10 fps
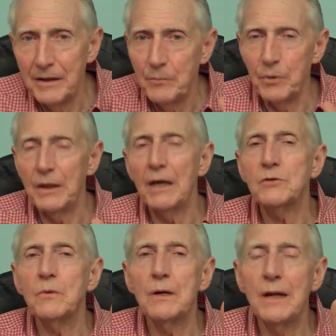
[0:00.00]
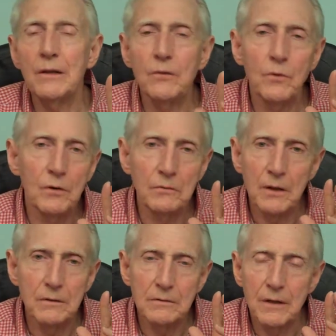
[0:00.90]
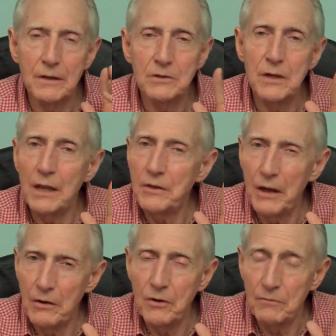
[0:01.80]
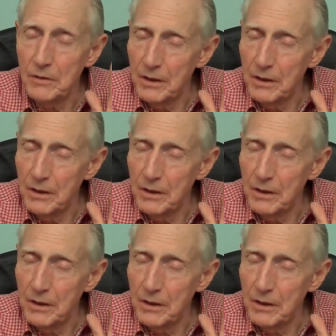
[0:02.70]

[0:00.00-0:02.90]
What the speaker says: But guess where down the road? It's not the end of it.